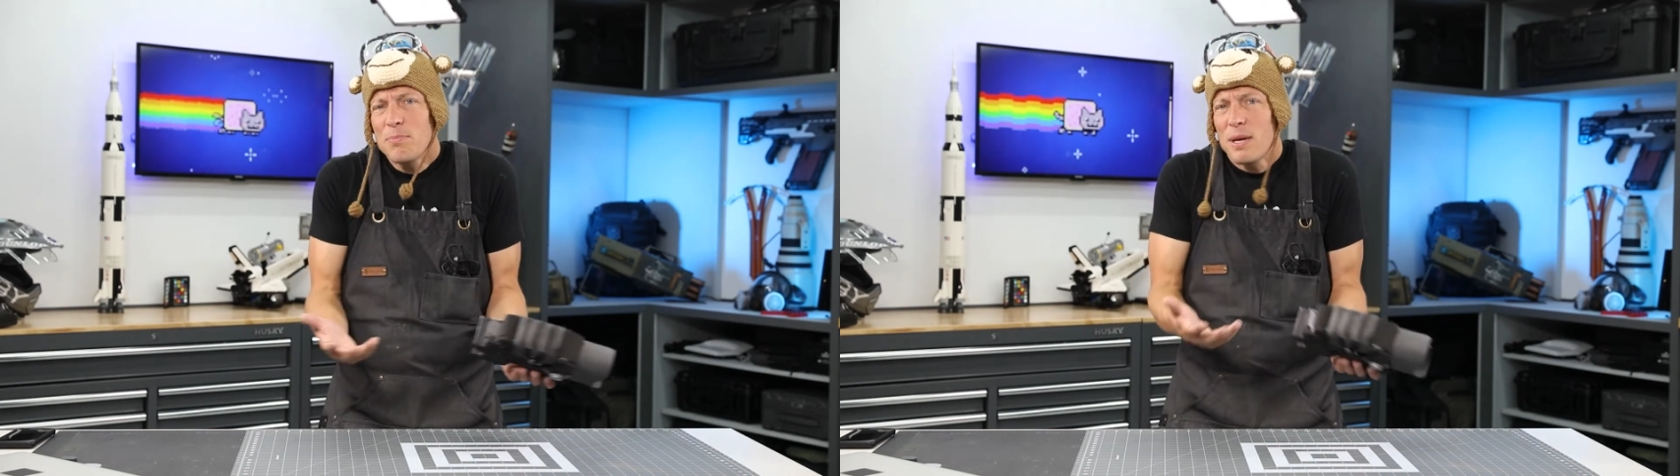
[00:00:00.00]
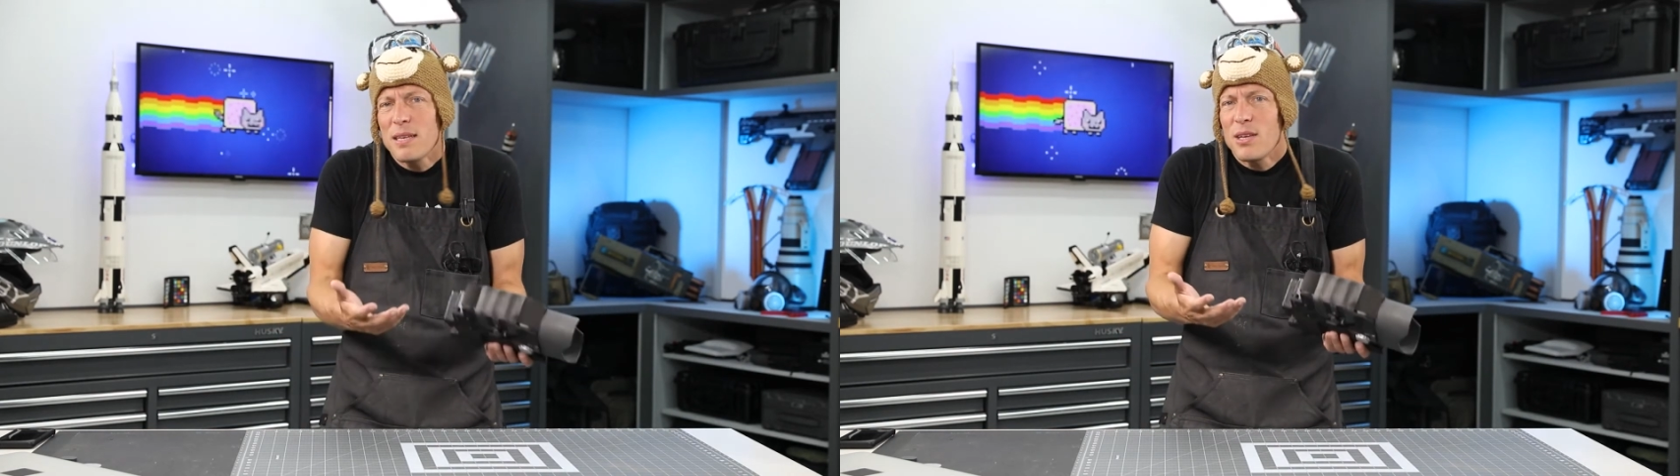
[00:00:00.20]

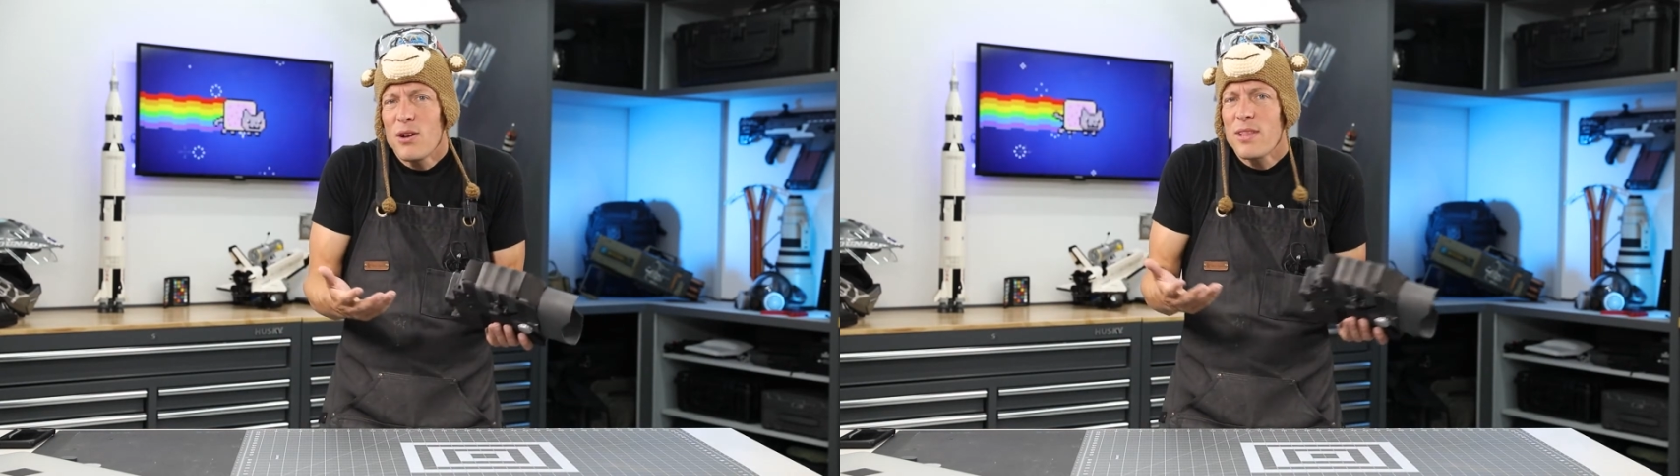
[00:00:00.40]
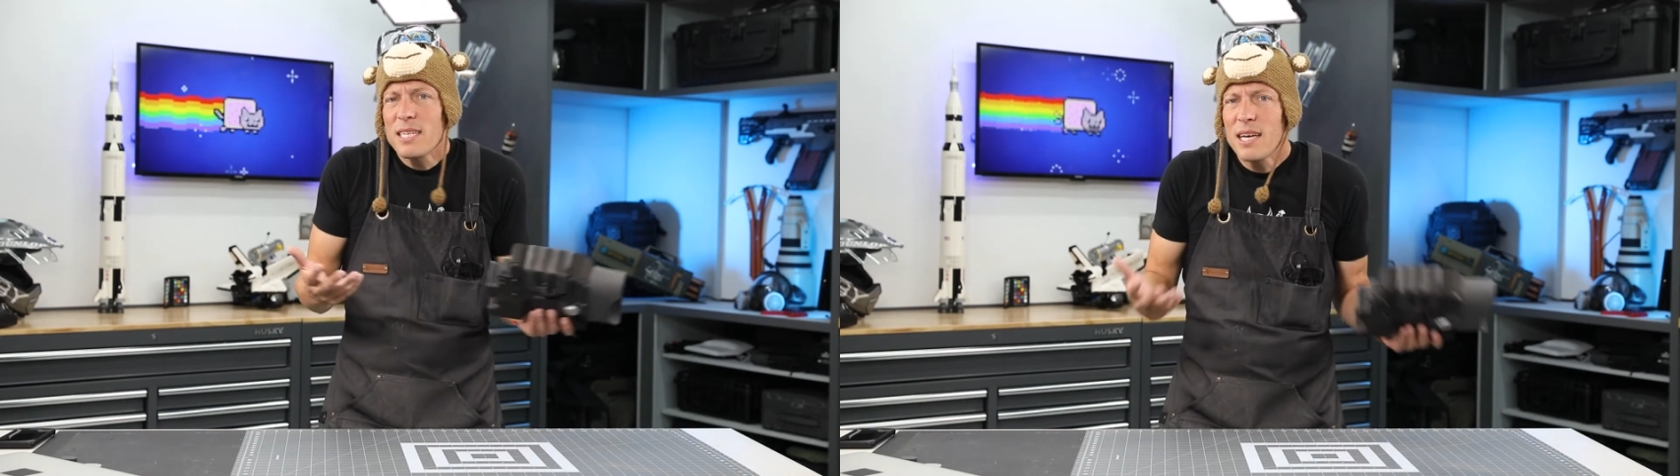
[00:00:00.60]
but you
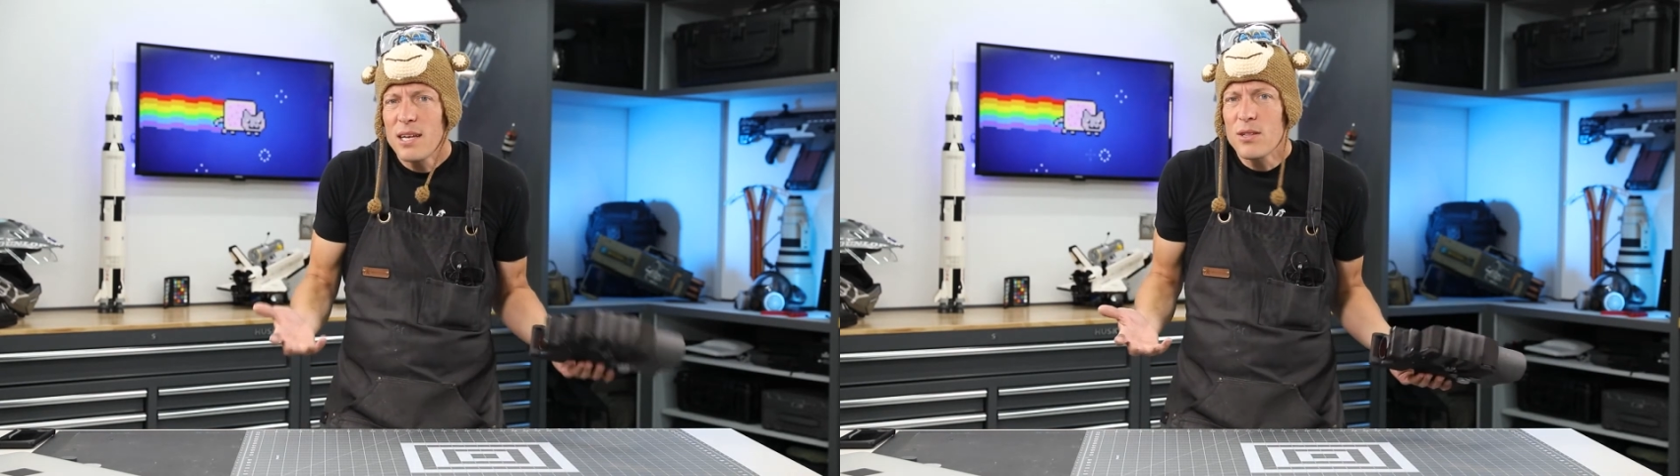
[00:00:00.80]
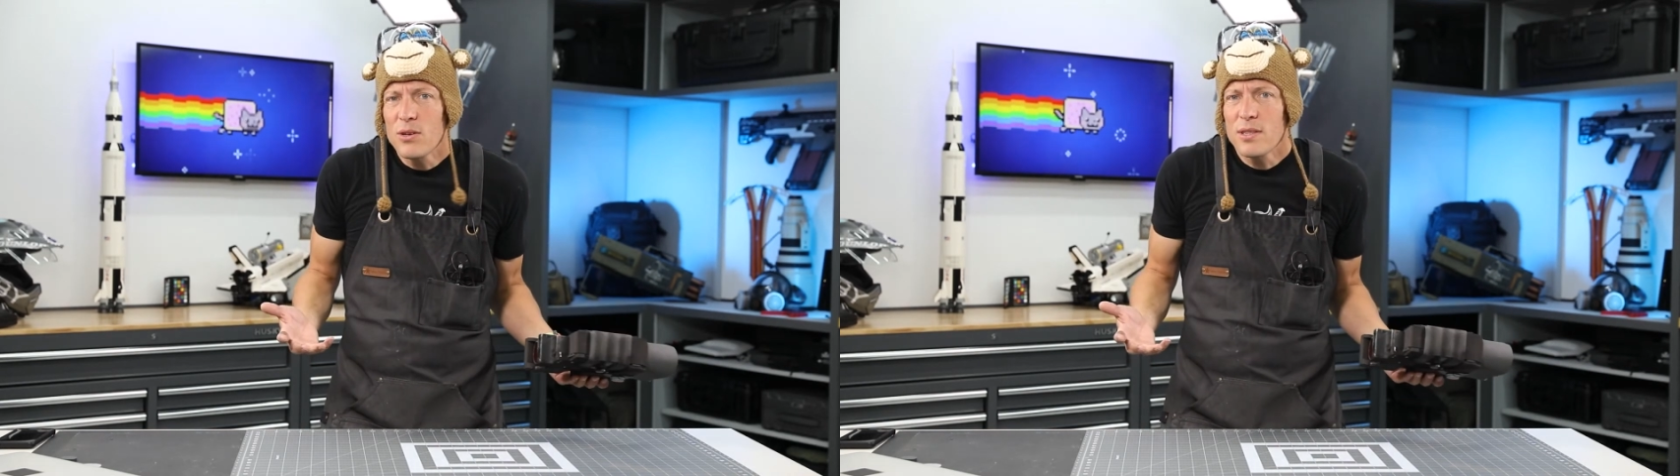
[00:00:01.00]
know, that's how
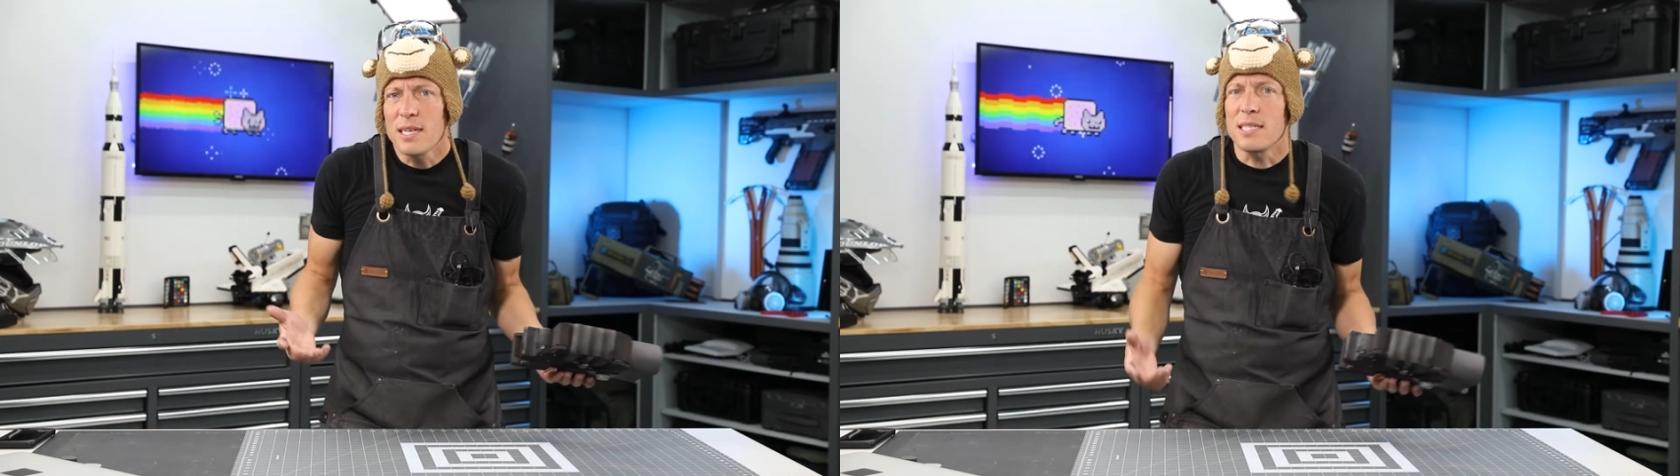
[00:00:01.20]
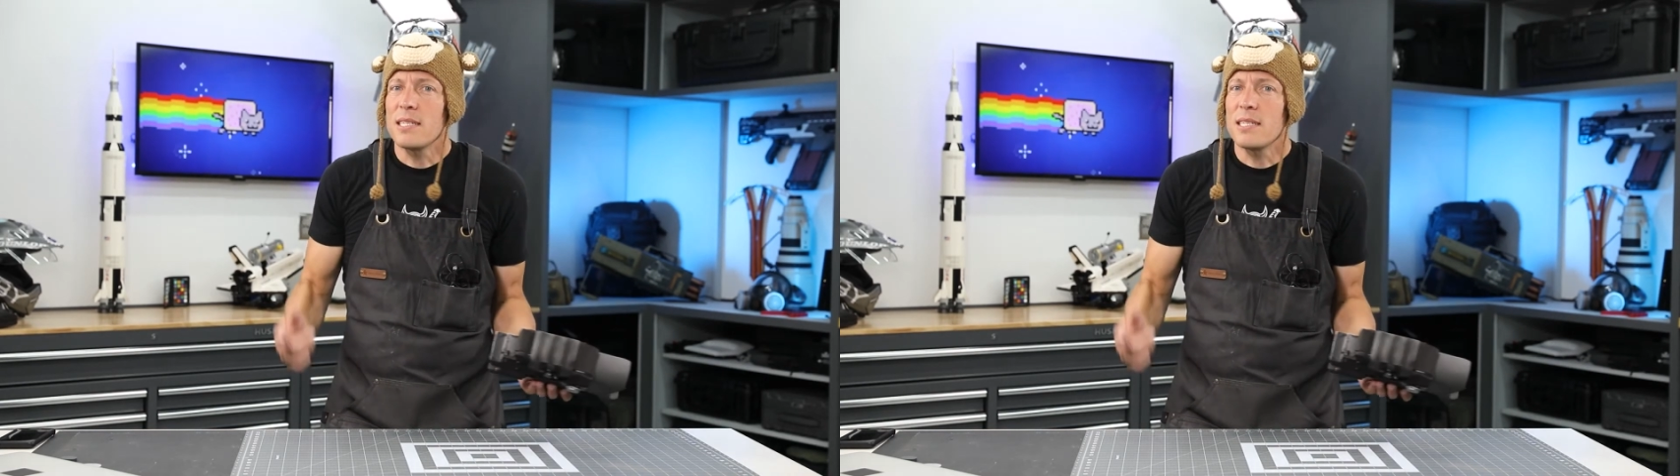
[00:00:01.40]
you learn things.